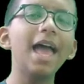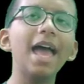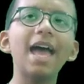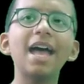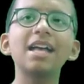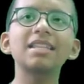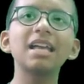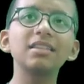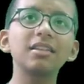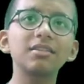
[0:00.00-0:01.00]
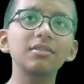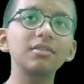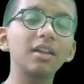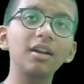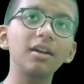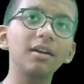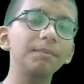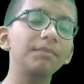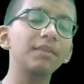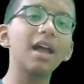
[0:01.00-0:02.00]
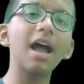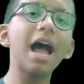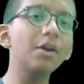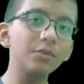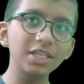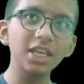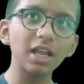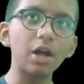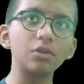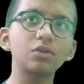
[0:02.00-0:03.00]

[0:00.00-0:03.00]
As how do we take out?